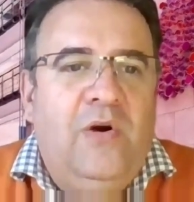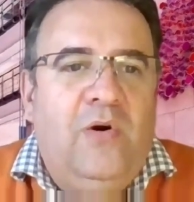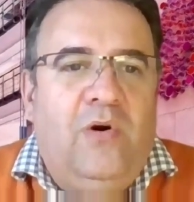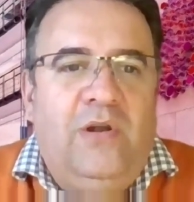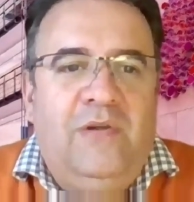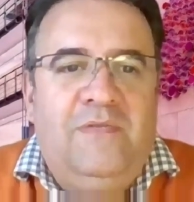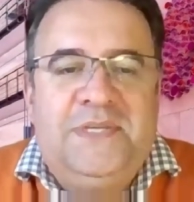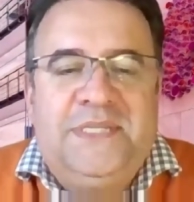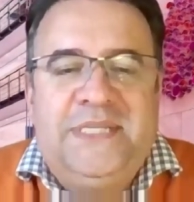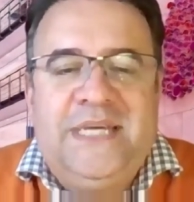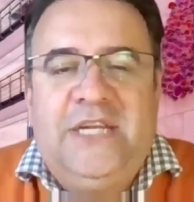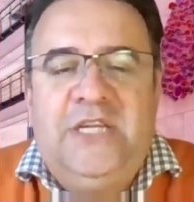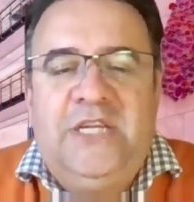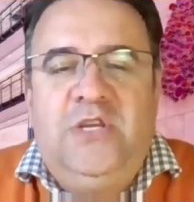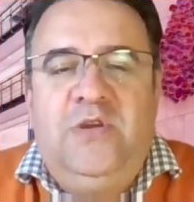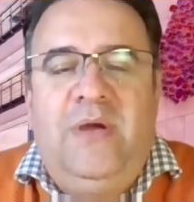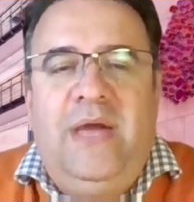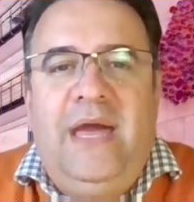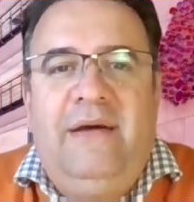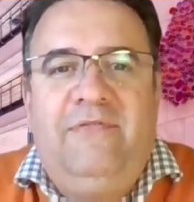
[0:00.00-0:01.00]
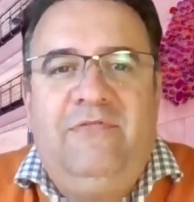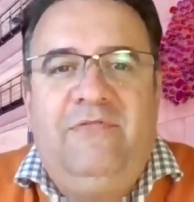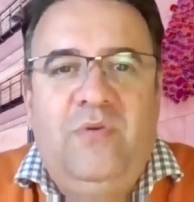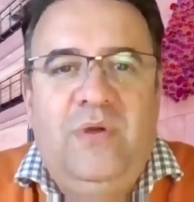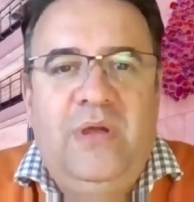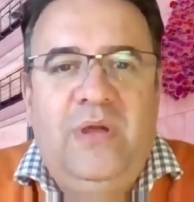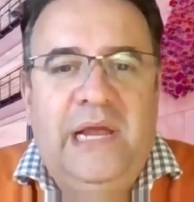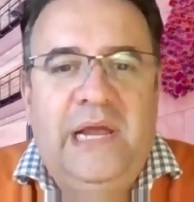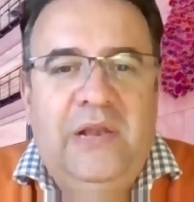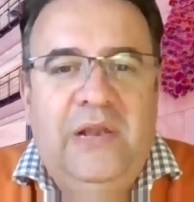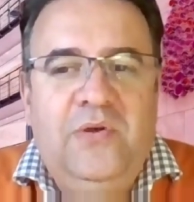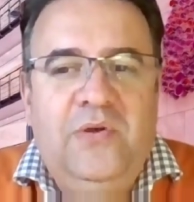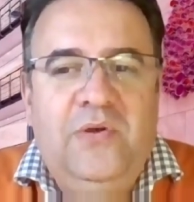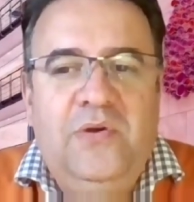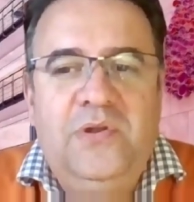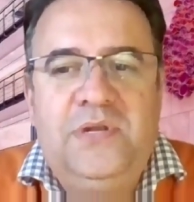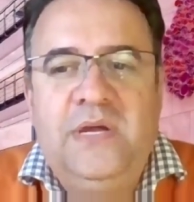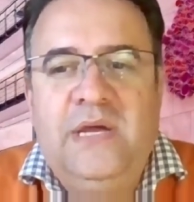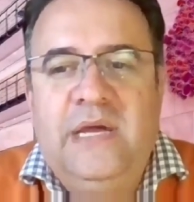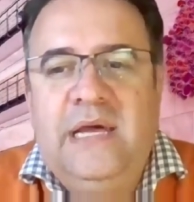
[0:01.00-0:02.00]
All of a sudden, you have to
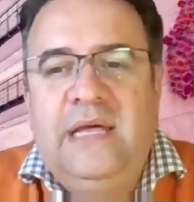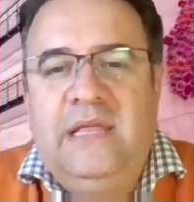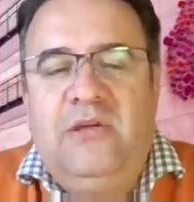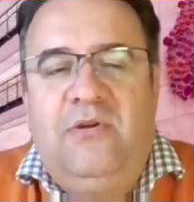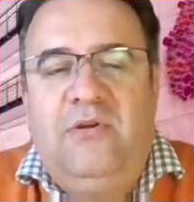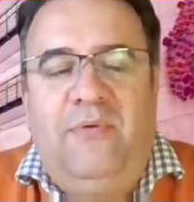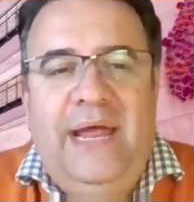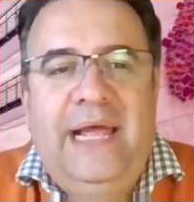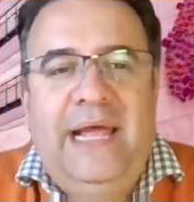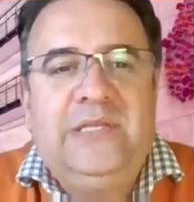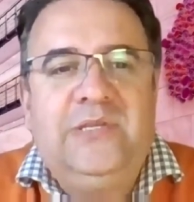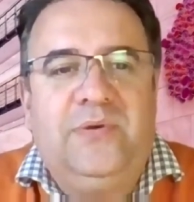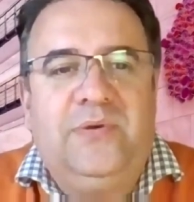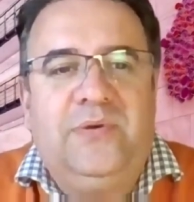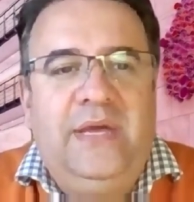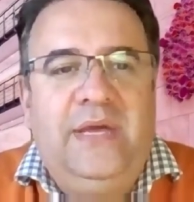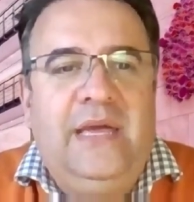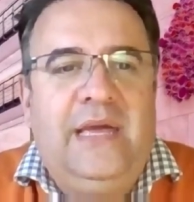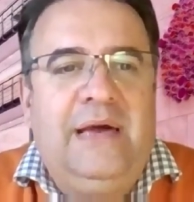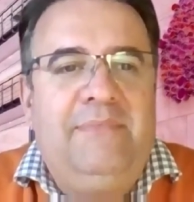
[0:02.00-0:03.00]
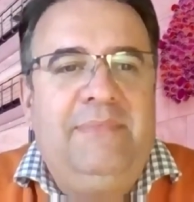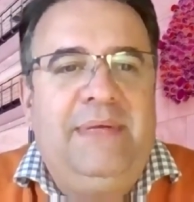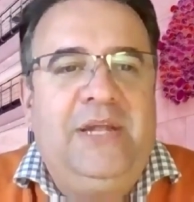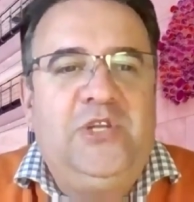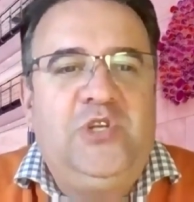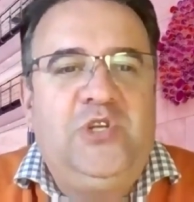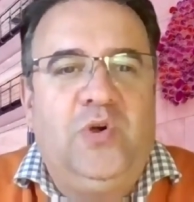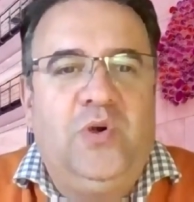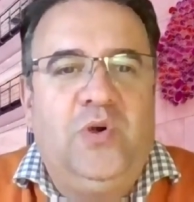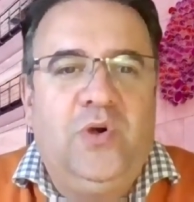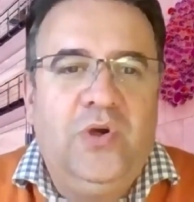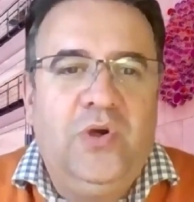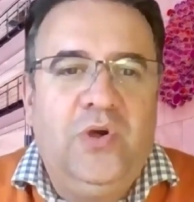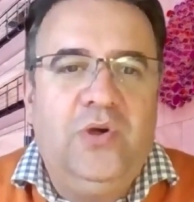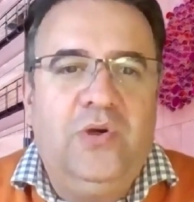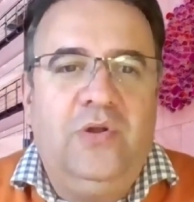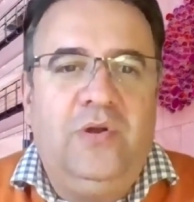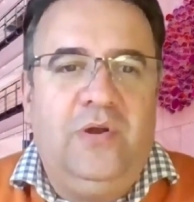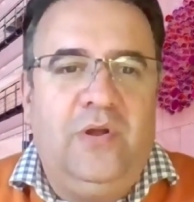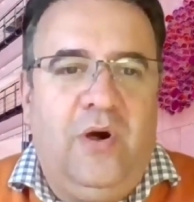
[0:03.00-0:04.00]
include the rental income that you
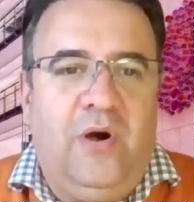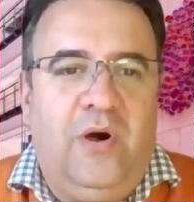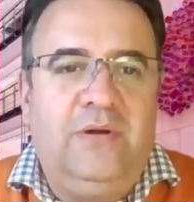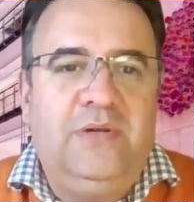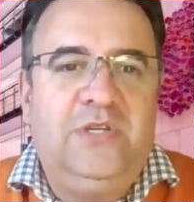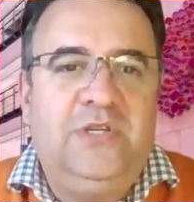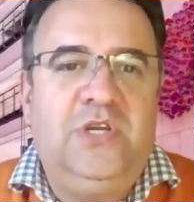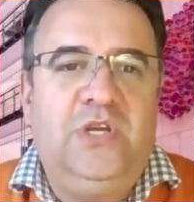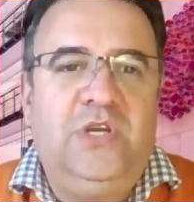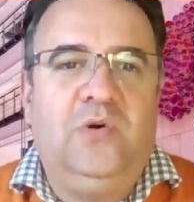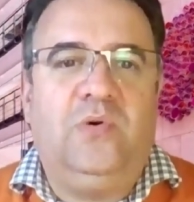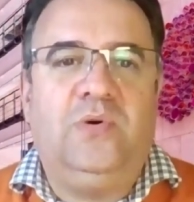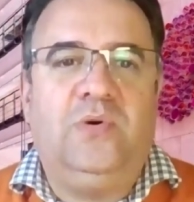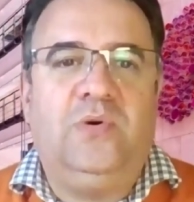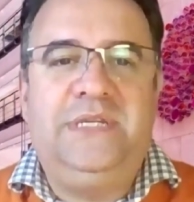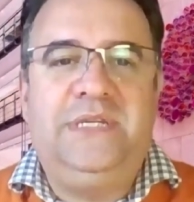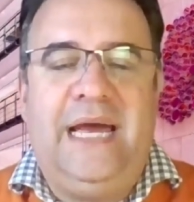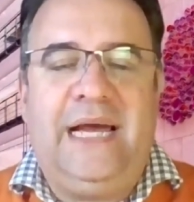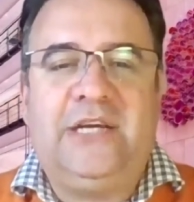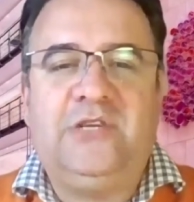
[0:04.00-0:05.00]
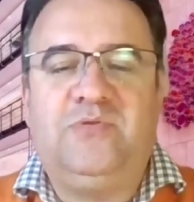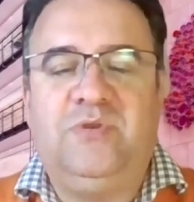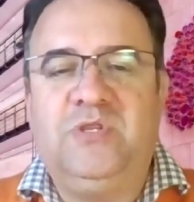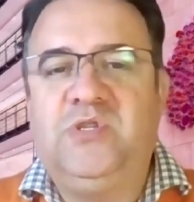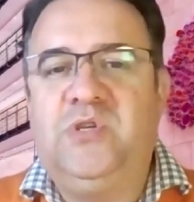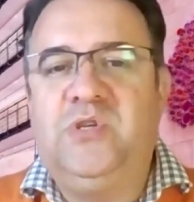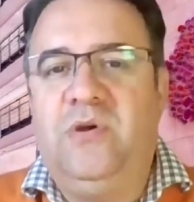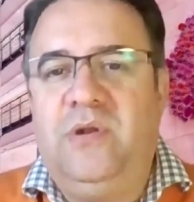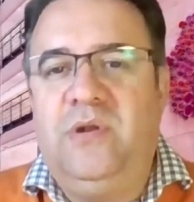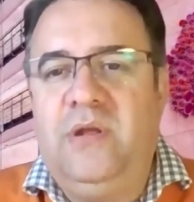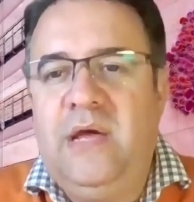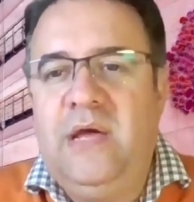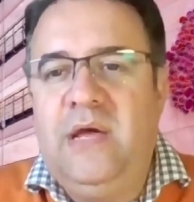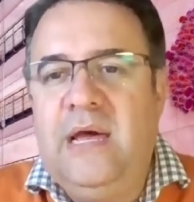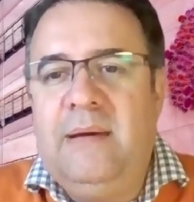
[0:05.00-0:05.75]
earn onto your tax return.